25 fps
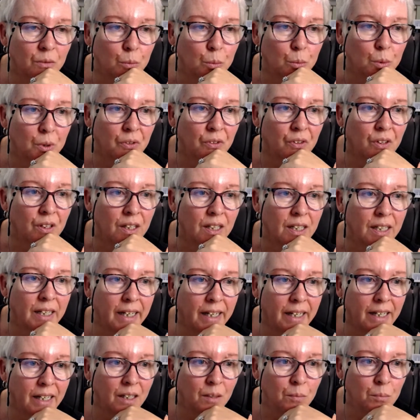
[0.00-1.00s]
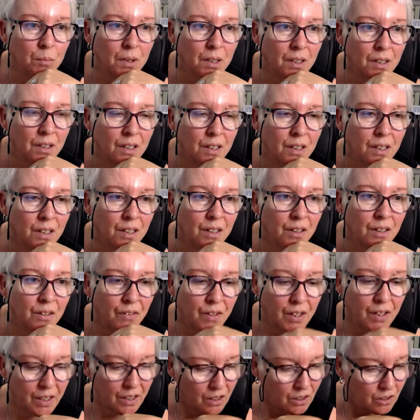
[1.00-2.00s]
with the lamb
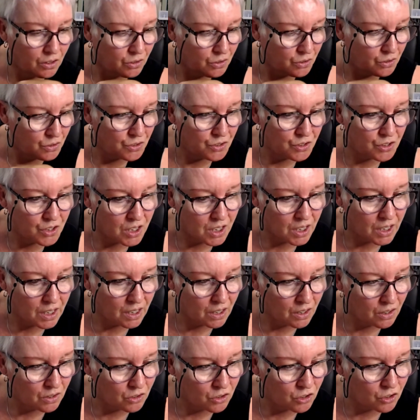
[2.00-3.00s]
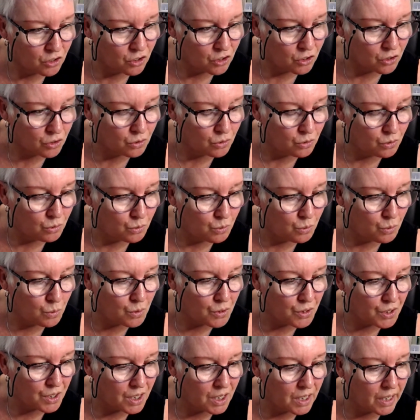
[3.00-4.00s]
that goes down
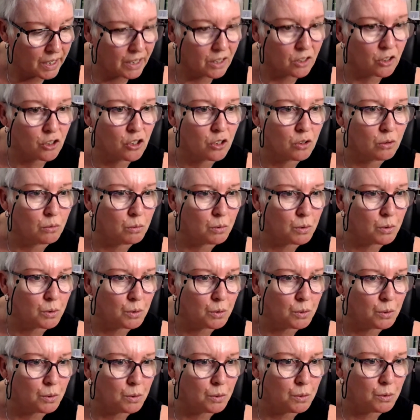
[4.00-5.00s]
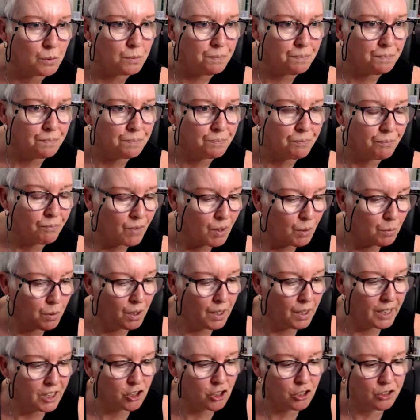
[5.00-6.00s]
to the actual,
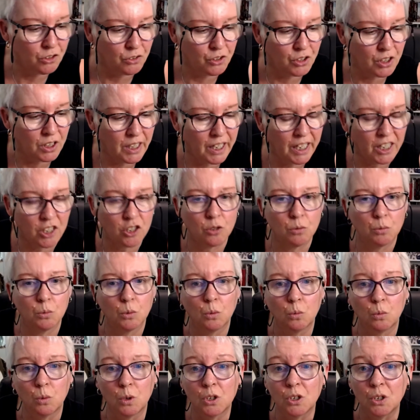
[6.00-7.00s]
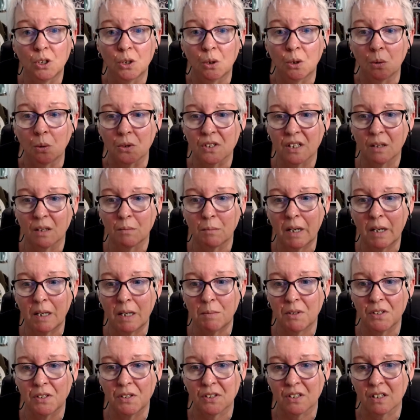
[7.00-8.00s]
to the actual world. So
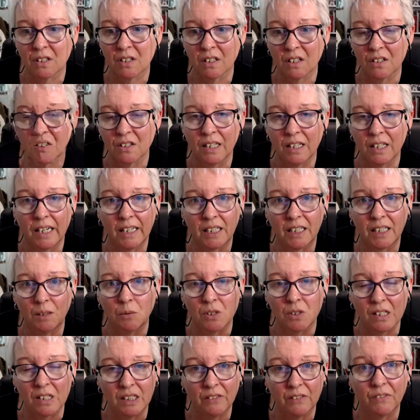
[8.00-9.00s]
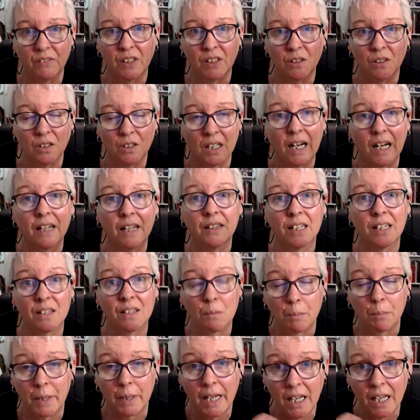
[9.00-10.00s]
maybe this lady was living on another
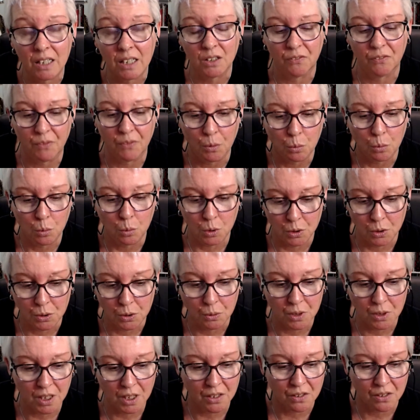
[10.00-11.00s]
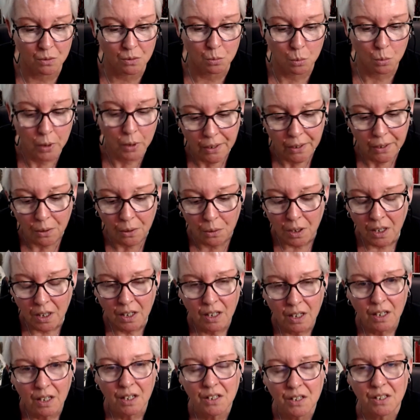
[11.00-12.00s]
part of the world as well.
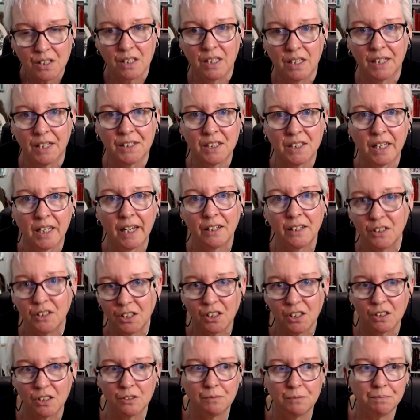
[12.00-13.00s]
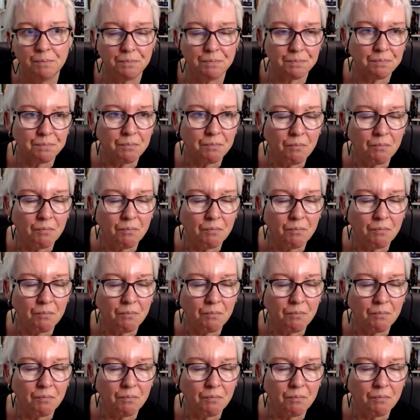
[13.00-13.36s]
So that's how you can